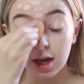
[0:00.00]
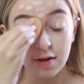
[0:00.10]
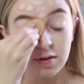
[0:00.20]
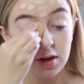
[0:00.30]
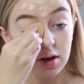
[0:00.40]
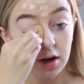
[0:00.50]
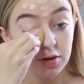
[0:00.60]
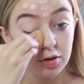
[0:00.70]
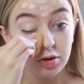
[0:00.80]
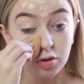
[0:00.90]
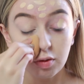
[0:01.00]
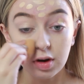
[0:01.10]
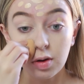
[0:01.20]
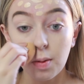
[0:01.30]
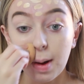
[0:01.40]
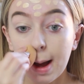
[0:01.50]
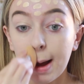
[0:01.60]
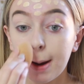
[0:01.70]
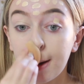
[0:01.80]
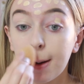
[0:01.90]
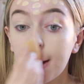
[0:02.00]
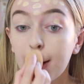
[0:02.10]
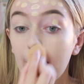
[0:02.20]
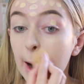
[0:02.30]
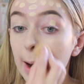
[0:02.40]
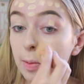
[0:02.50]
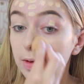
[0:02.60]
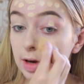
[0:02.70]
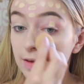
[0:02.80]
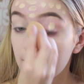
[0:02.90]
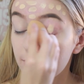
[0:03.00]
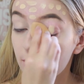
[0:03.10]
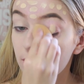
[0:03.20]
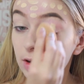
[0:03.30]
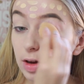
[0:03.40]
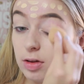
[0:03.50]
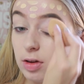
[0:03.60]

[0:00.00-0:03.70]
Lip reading: giving you guys a tutorial, and then it wasn't even in focus.